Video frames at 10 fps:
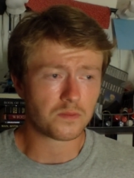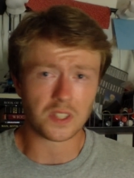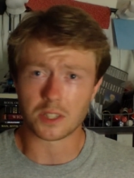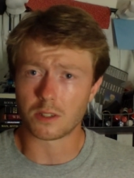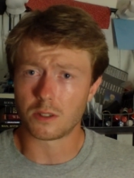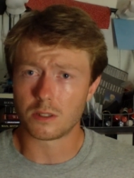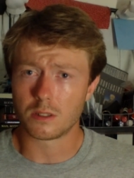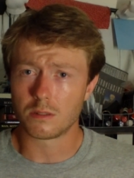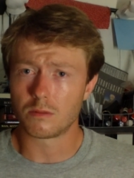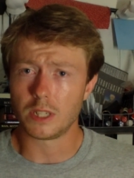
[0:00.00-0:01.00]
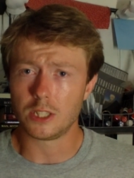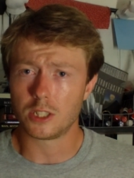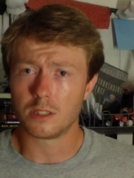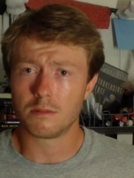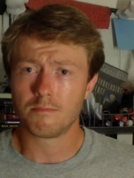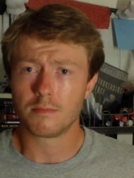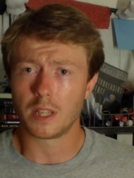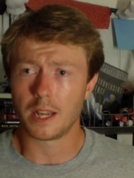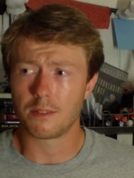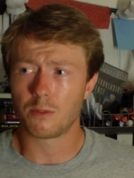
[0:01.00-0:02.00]
physical region,
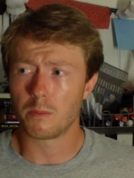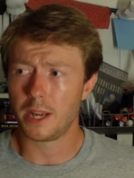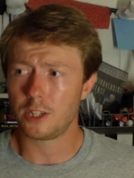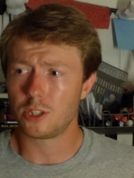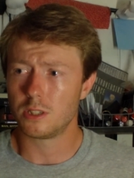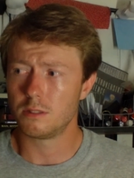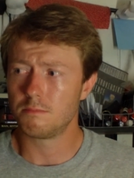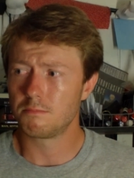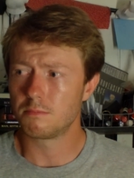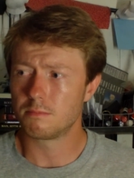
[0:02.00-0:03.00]
land formation,